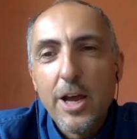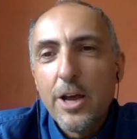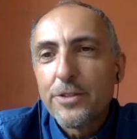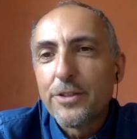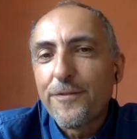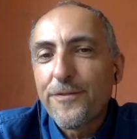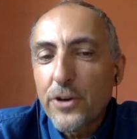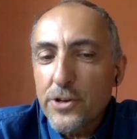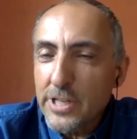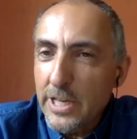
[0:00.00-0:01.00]
The
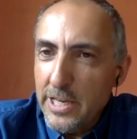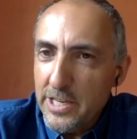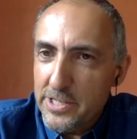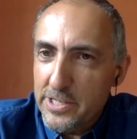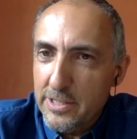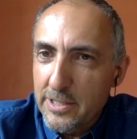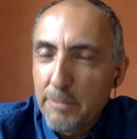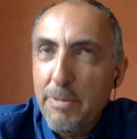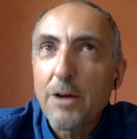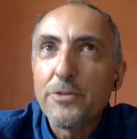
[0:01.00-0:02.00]
first is
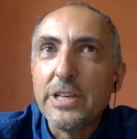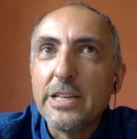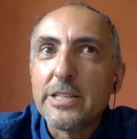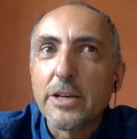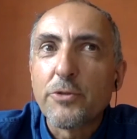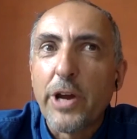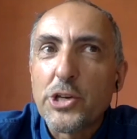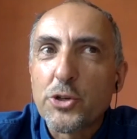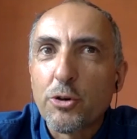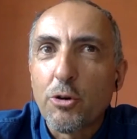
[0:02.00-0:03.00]
about the integration
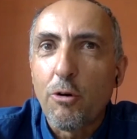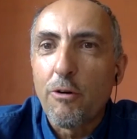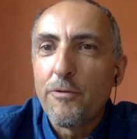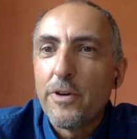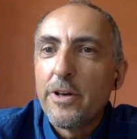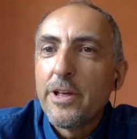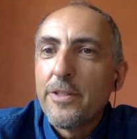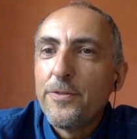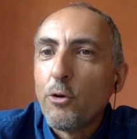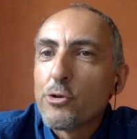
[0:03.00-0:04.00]
of
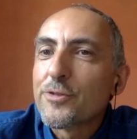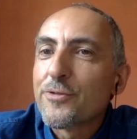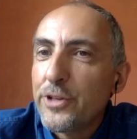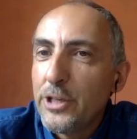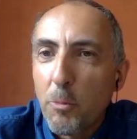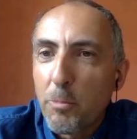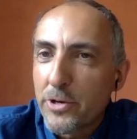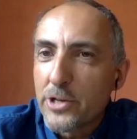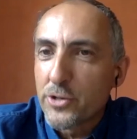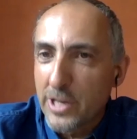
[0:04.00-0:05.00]
those 3
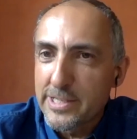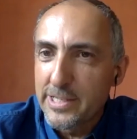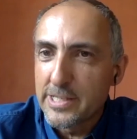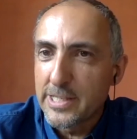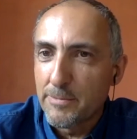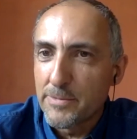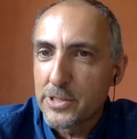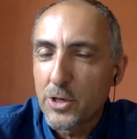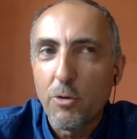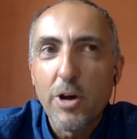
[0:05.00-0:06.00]
operational systems.
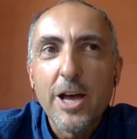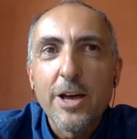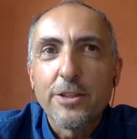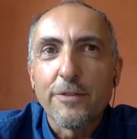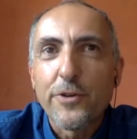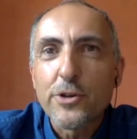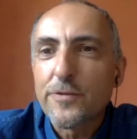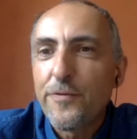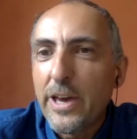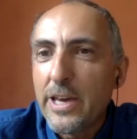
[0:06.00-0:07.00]
So the first
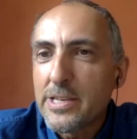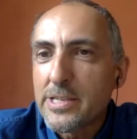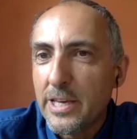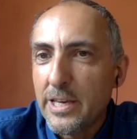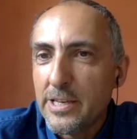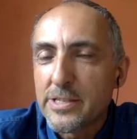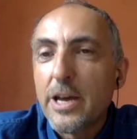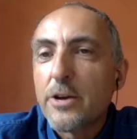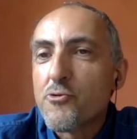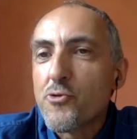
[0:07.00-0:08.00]
phase is
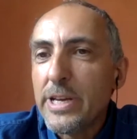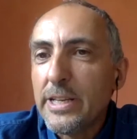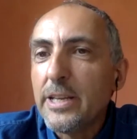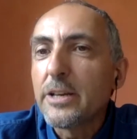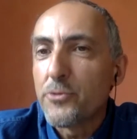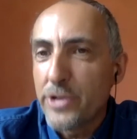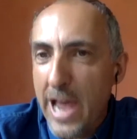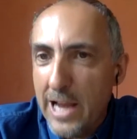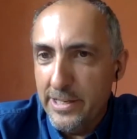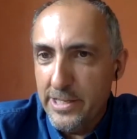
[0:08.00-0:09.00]
reading
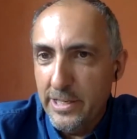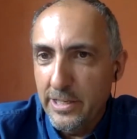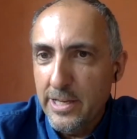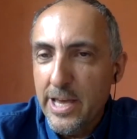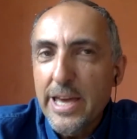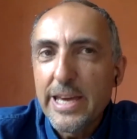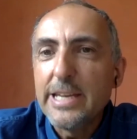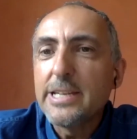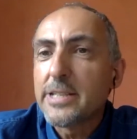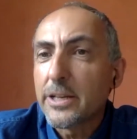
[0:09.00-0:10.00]
reality,
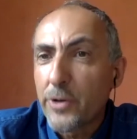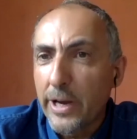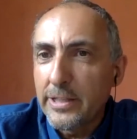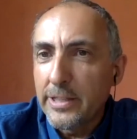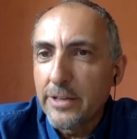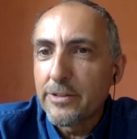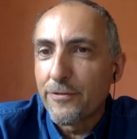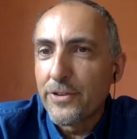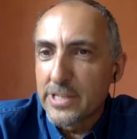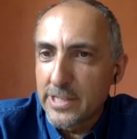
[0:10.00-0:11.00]
integrating the
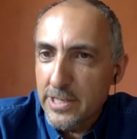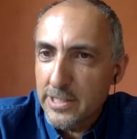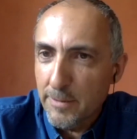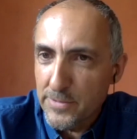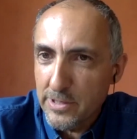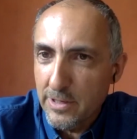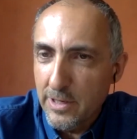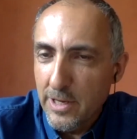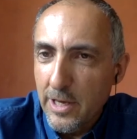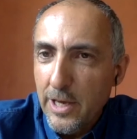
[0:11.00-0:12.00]
3 systems.
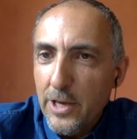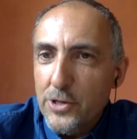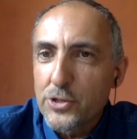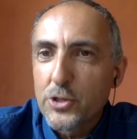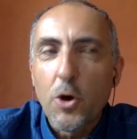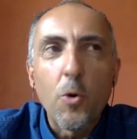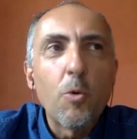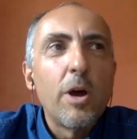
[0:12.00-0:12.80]
So